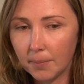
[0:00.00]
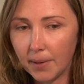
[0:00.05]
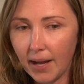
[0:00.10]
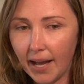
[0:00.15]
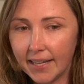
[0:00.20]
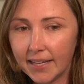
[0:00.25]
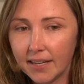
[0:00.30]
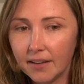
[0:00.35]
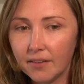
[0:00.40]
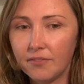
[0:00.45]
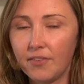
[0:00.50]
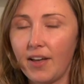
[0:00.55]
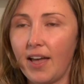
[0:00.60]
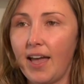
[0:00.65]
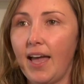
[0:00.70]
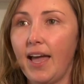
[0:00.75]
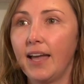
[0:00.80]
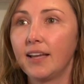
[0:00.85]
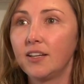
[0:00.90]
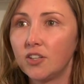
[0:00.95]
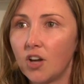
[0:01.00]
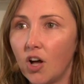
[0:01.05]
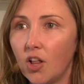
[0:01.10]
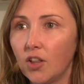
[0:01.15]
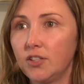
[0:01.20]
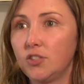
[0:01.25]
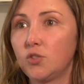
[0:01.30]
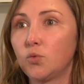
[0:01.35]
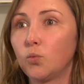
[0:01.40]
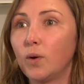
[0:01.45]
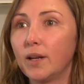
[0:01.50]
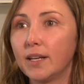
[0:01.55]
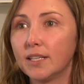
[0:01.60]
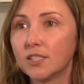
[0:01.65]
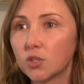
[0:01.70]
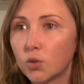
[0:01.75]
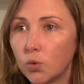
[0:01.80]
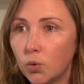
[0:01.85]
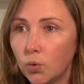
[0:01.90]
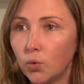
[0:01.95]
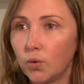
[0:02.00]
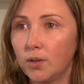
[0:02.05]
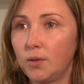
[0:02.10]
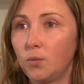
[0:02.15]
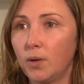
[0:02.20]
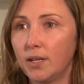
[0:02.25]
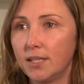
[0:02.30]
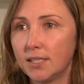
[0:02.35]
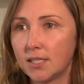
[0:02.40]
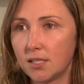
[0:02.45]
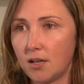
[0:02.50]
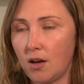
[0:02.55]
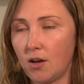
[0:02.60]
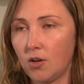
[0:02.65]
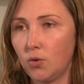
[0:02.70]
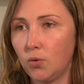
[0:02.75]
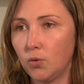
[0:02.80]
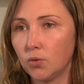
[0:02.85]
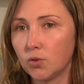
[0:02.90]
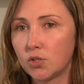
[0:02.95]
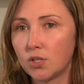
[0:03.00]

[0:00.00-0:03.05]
kind of acknowledge what is cool and what is not cool.